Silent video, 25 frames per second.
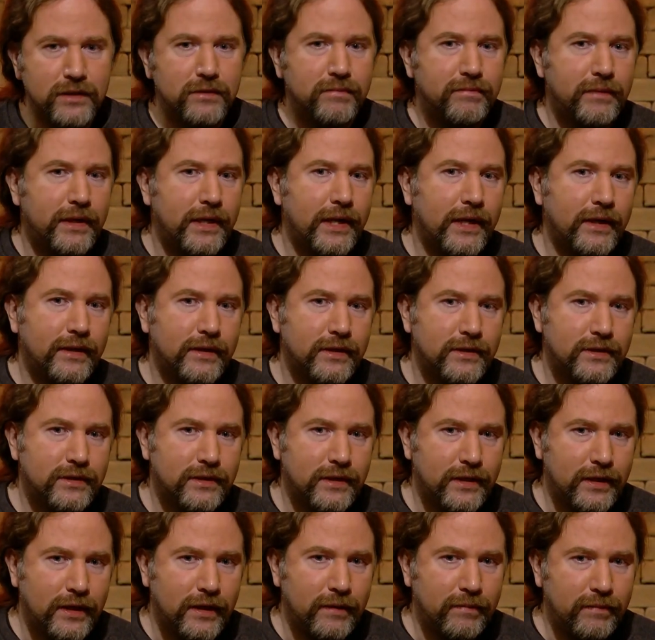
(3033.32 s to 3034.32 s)
meaningless
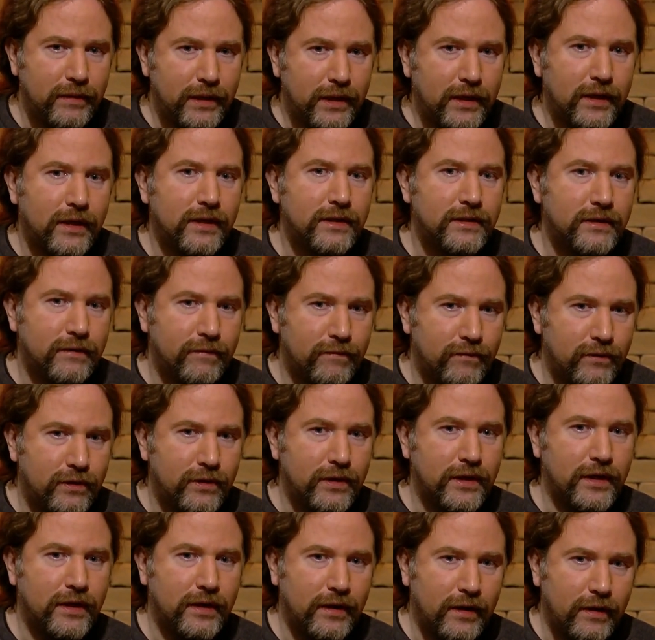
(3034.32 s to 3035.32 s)
today because of
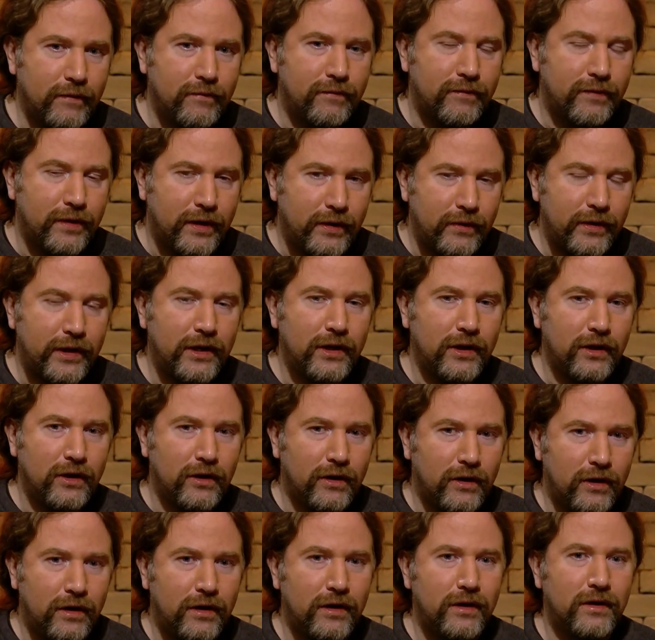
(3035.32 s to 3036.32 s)
that very
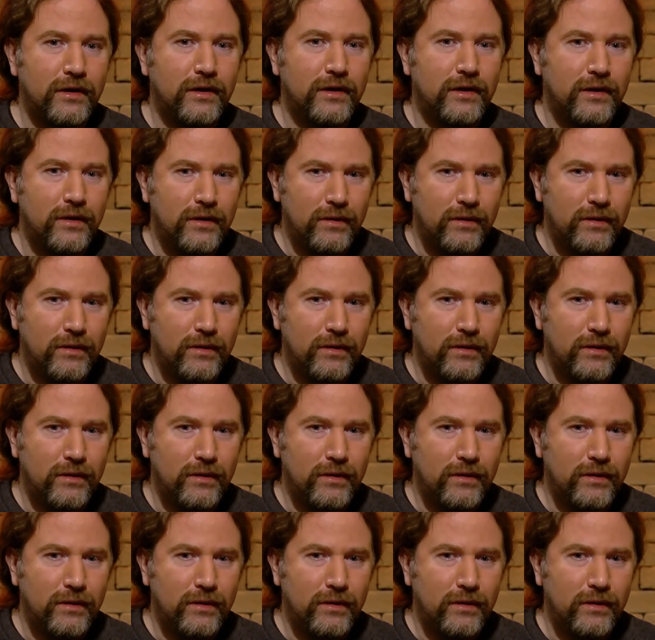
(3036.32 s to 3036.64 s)
long